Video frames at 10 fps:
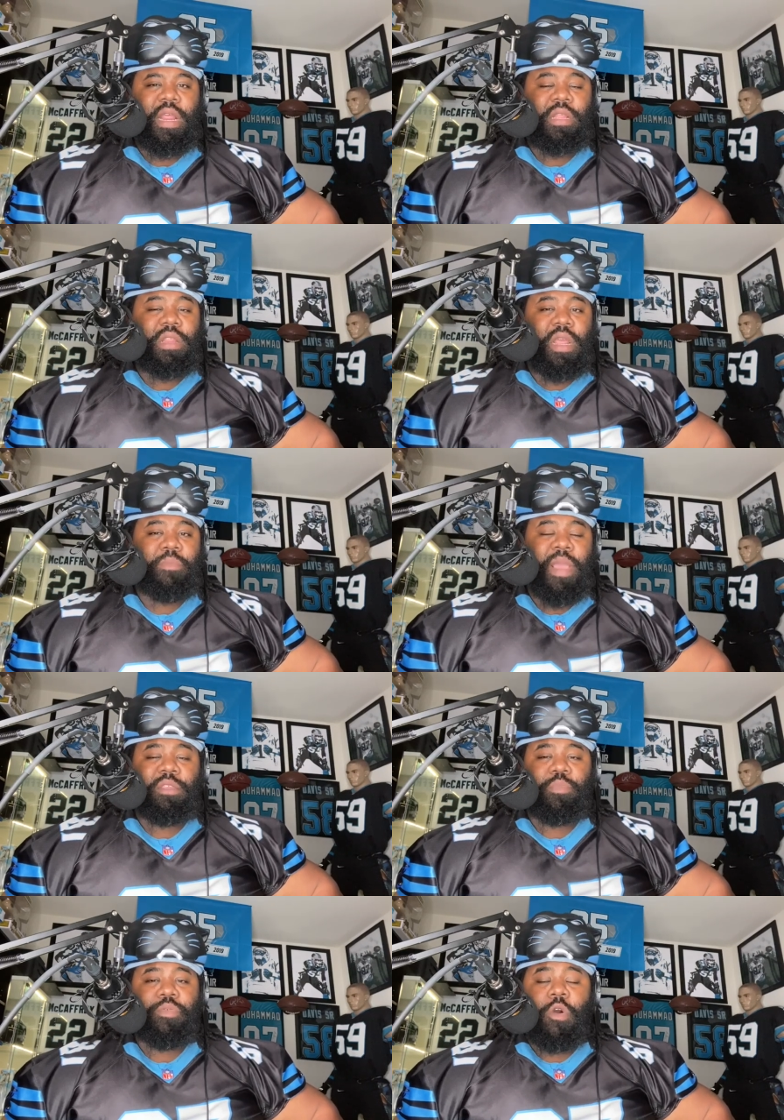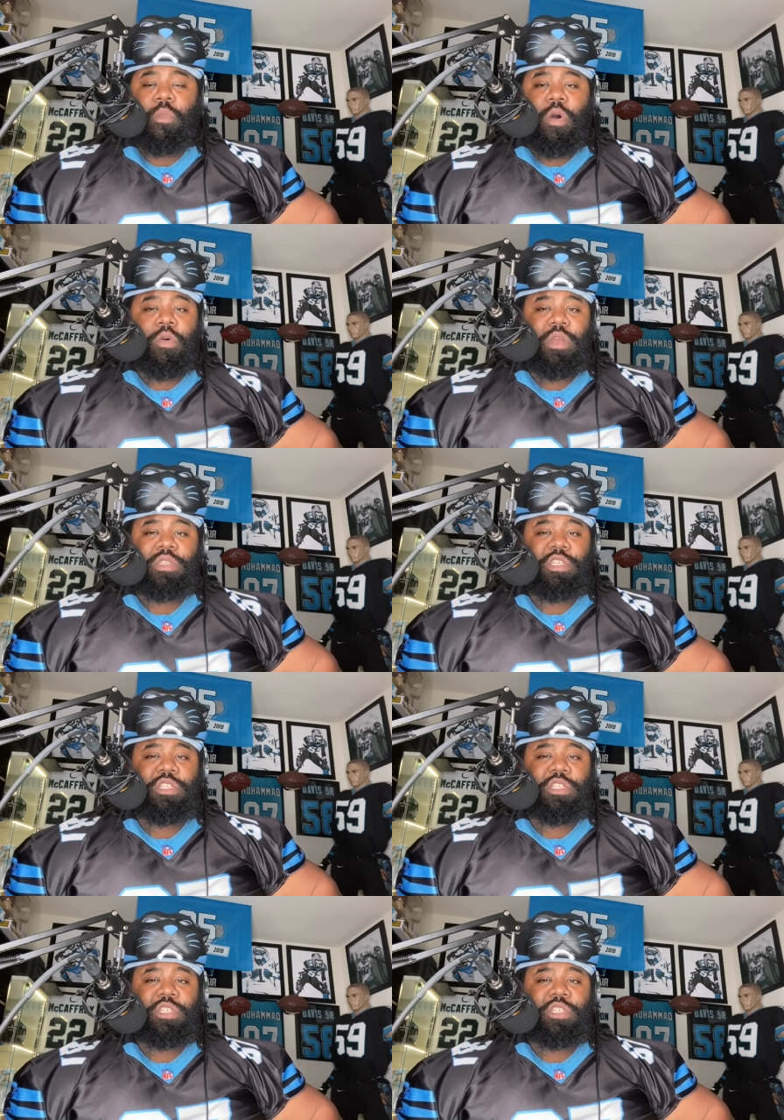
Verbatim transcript: and, and makes Pro Bowl and just